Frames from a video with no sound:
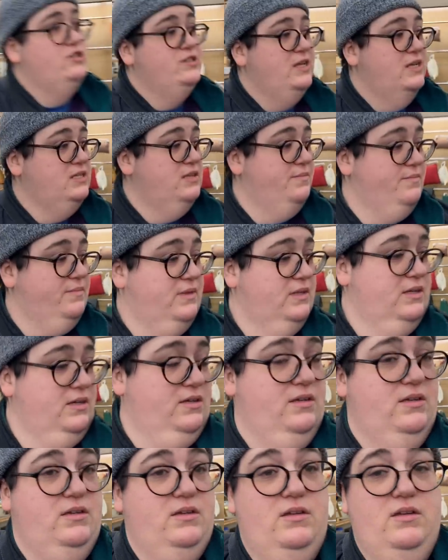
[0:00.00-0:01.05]
Is it toy
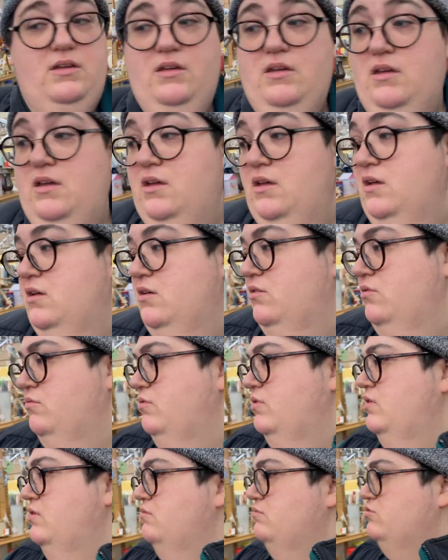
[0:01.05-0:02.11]
time?
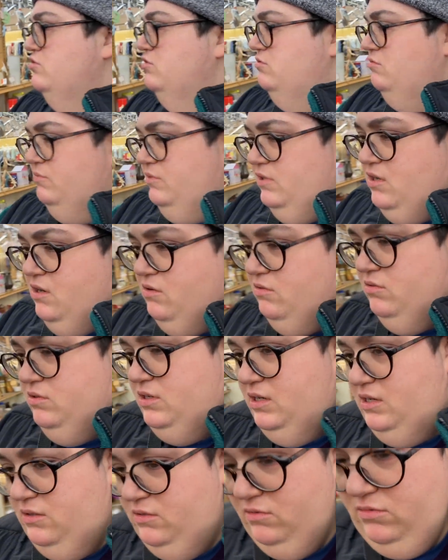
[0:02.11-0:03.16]
Well, shouldn't we go
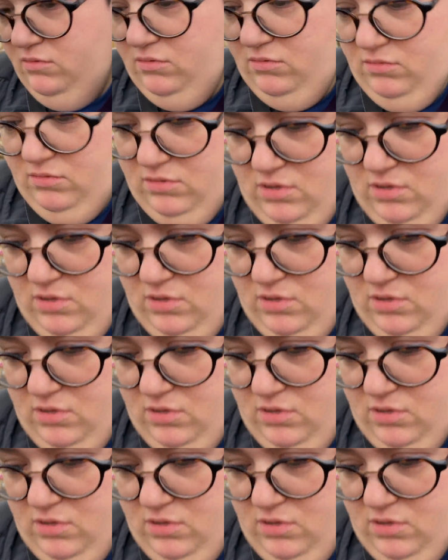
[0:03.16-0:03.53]
down?